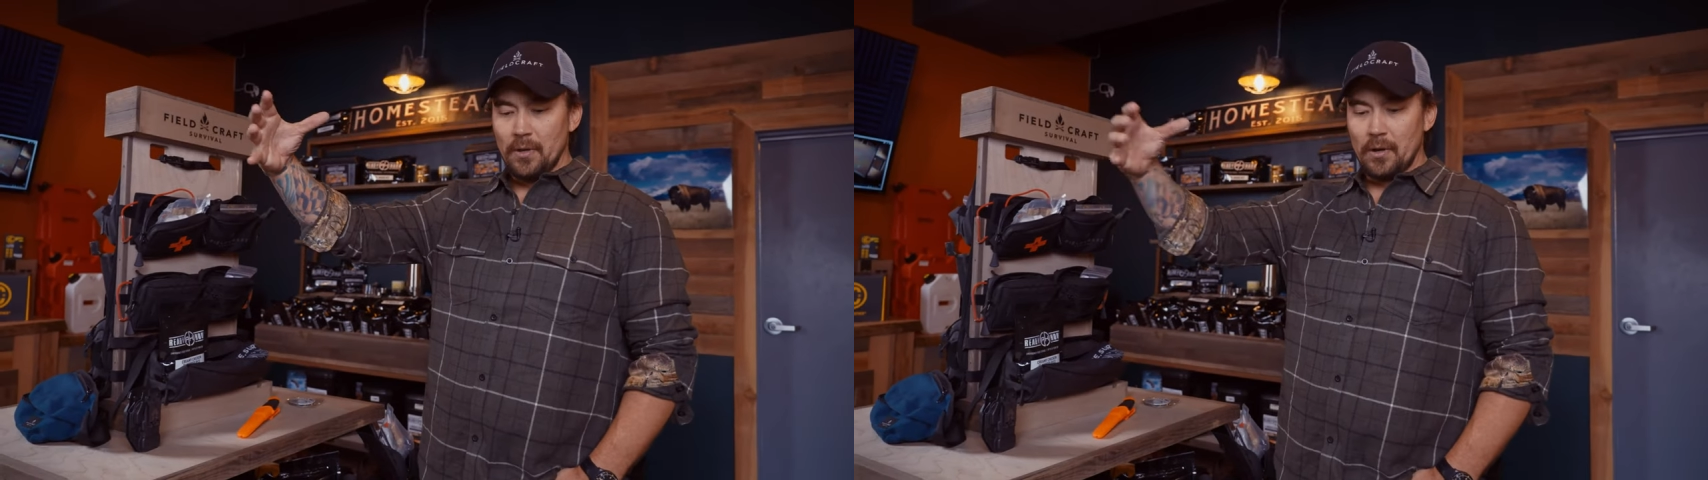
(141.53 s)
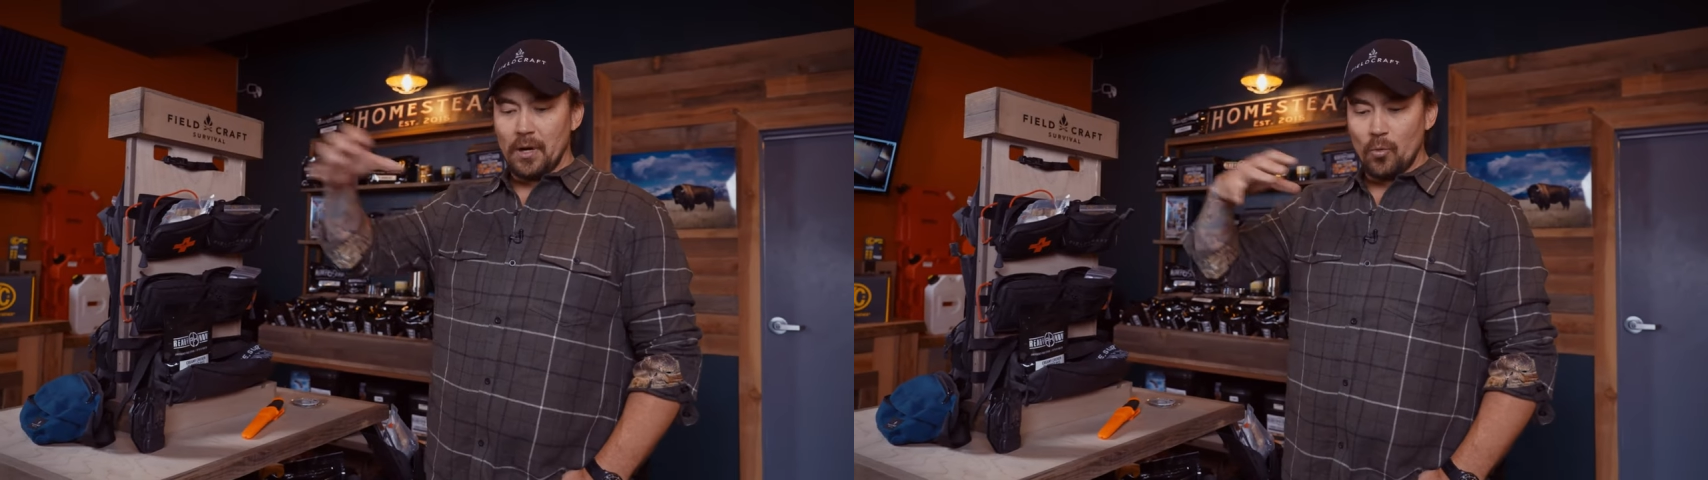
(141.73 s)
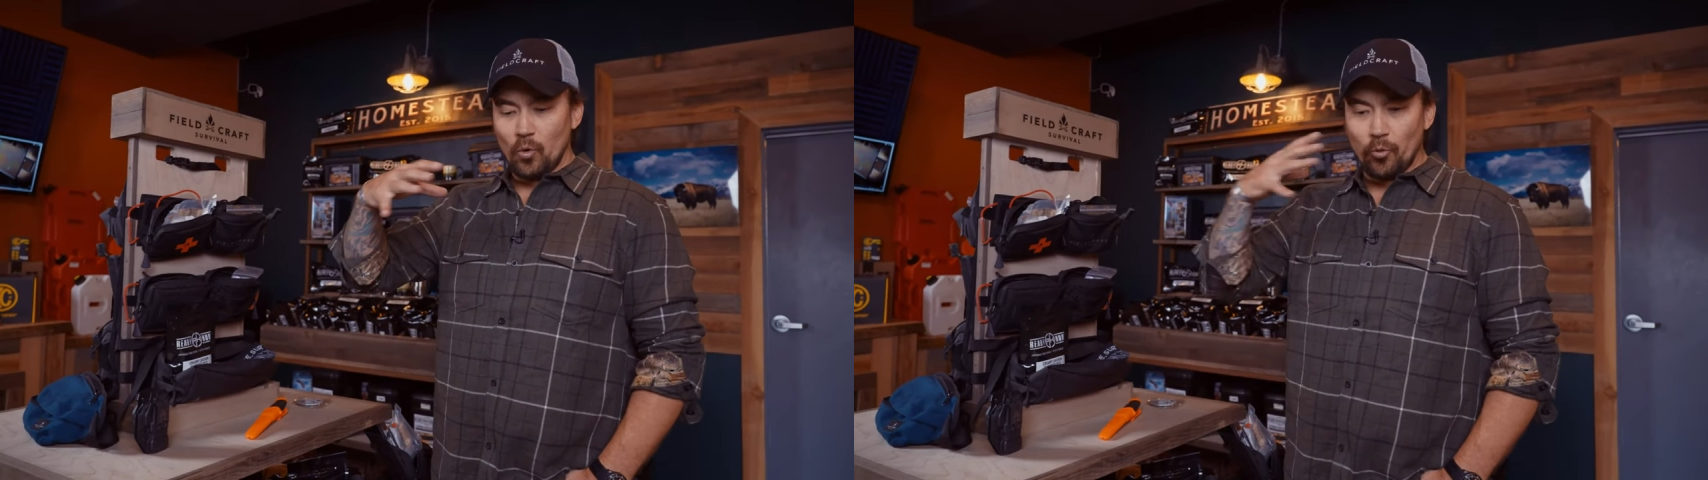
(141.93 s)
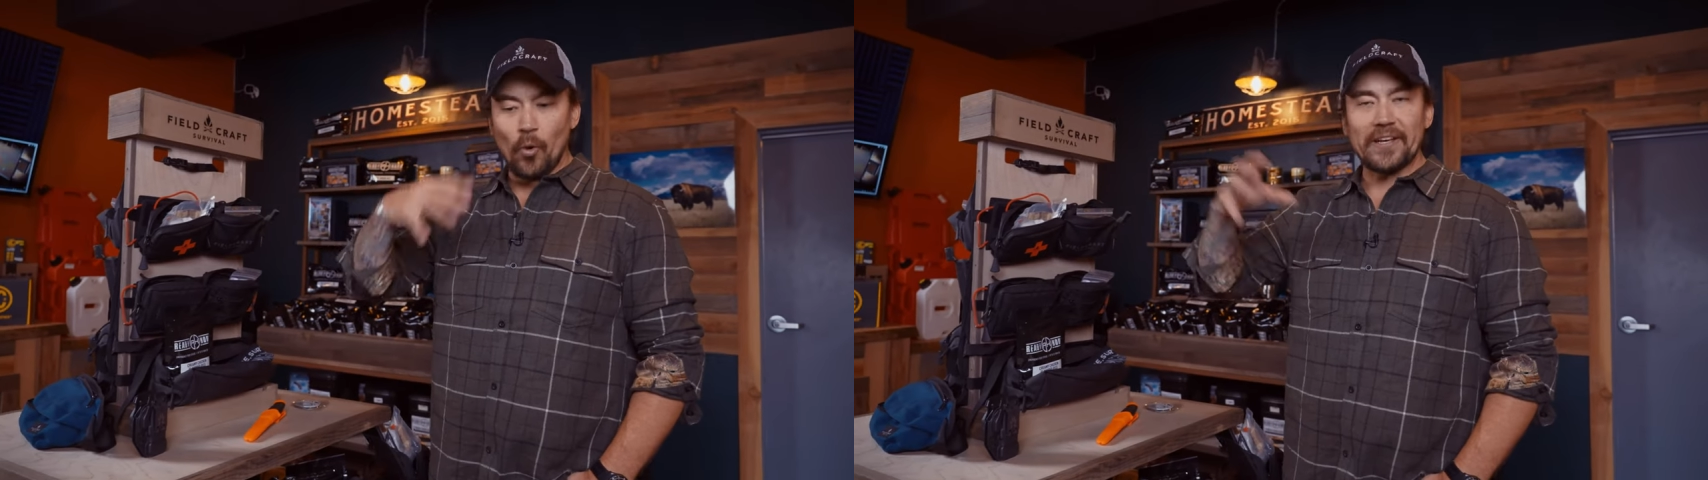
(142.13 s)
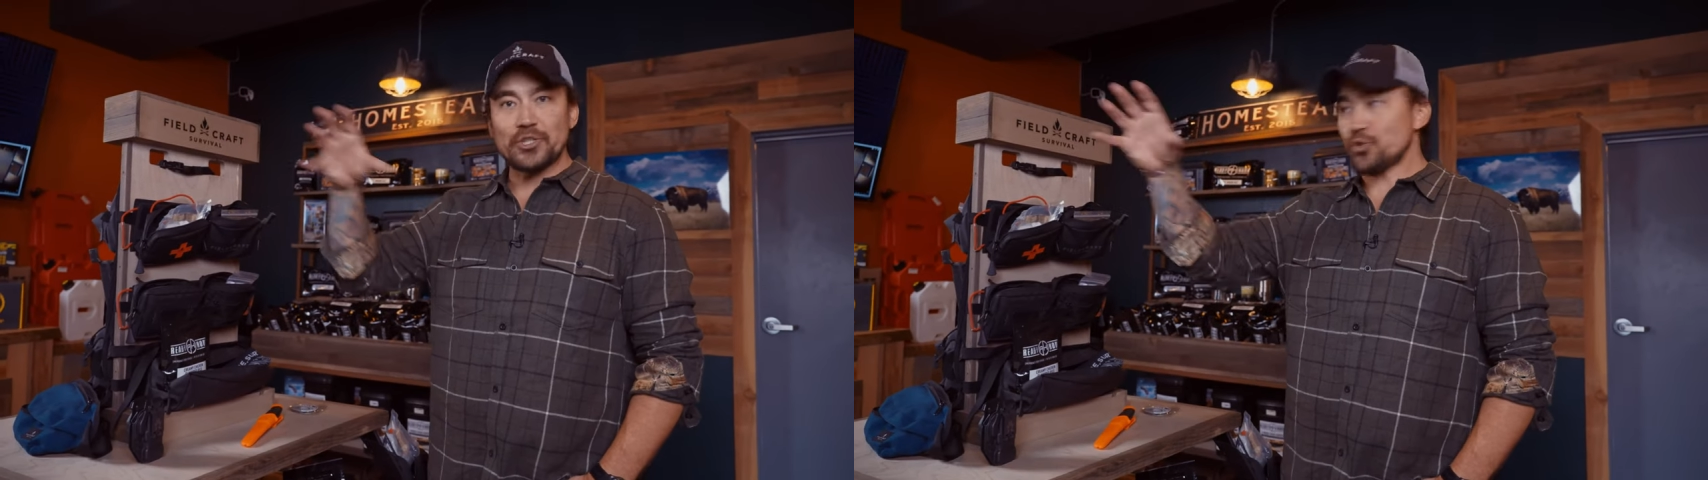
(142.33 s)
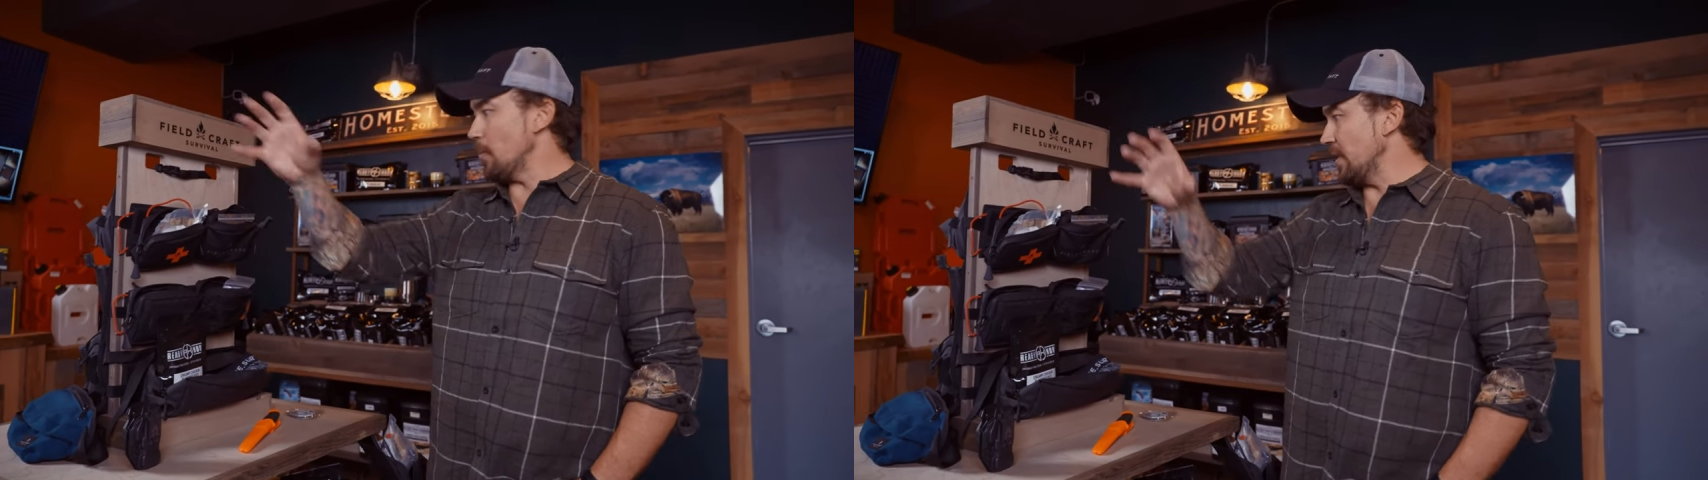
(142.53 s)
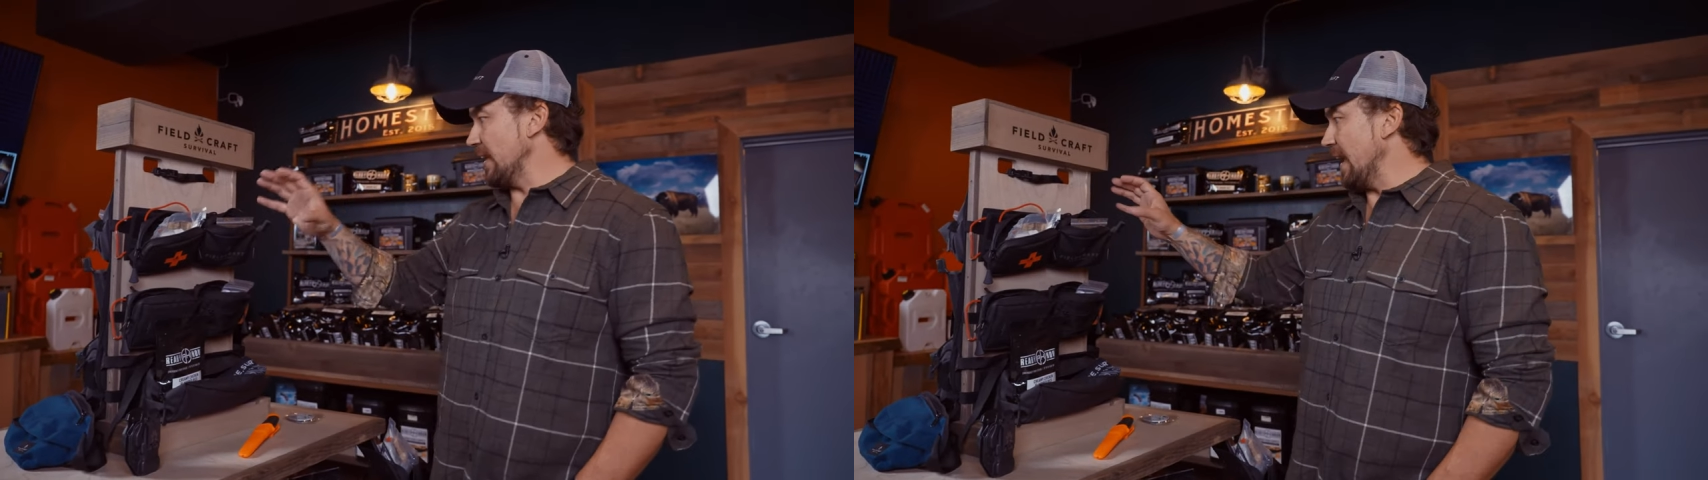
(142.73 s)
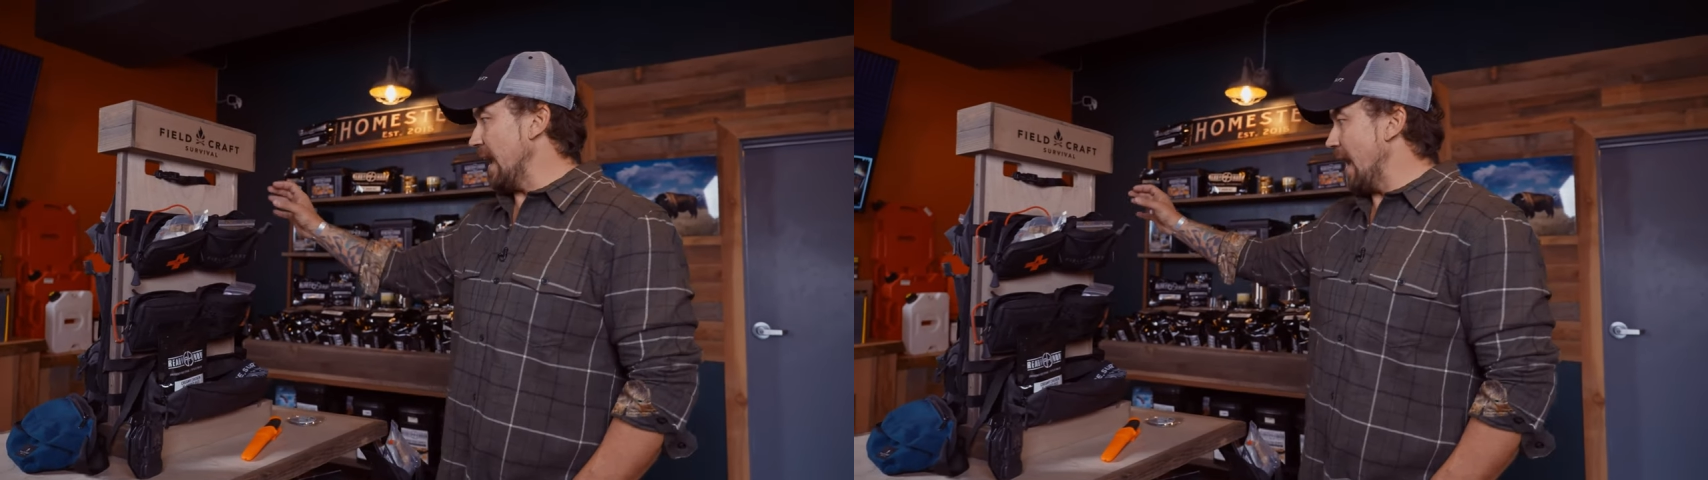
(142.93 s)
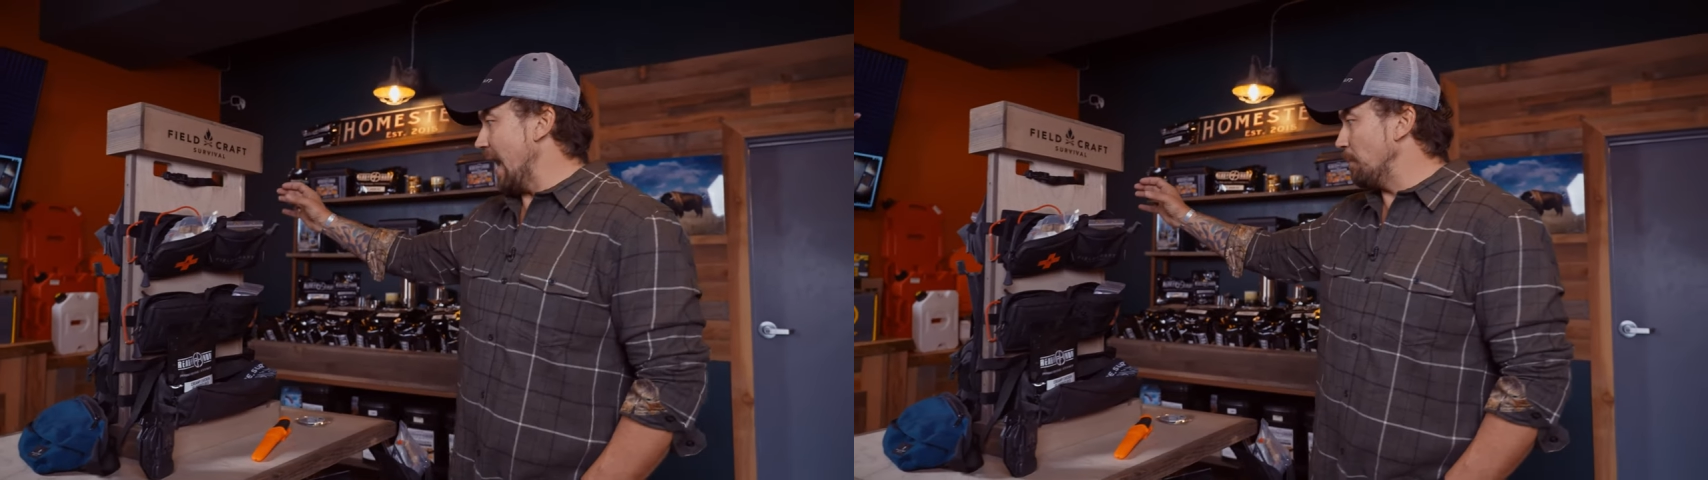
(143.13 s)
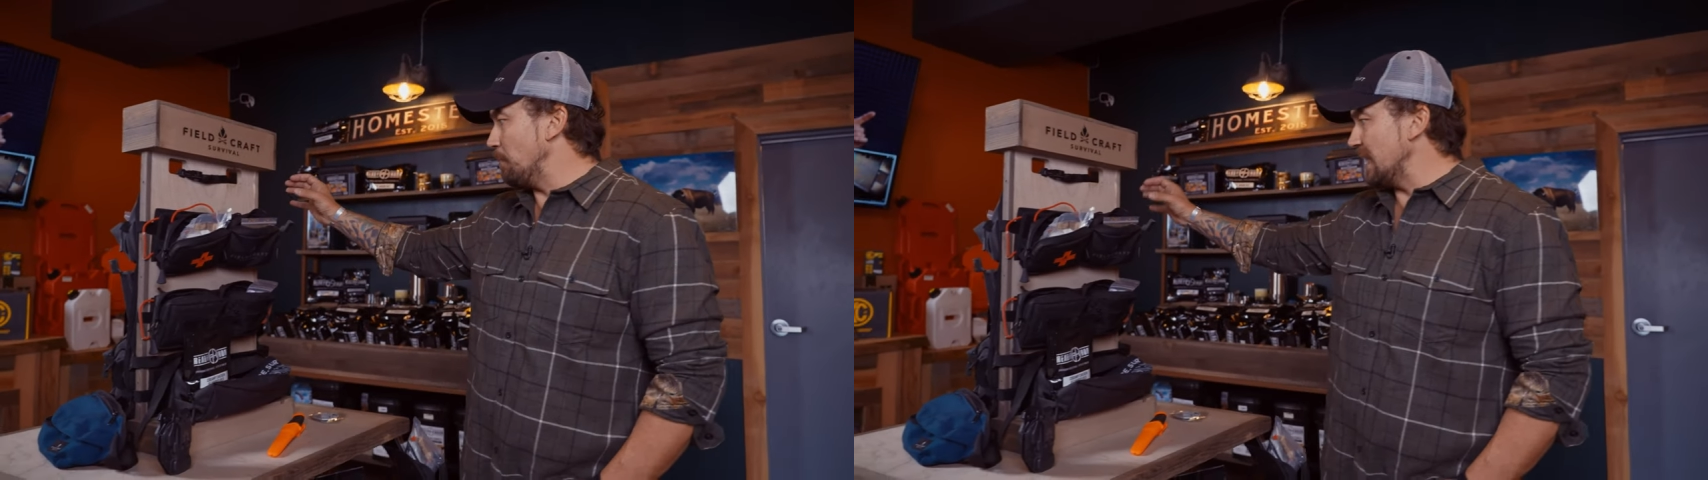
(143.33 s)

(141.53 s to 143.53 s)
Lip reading: with one extremity and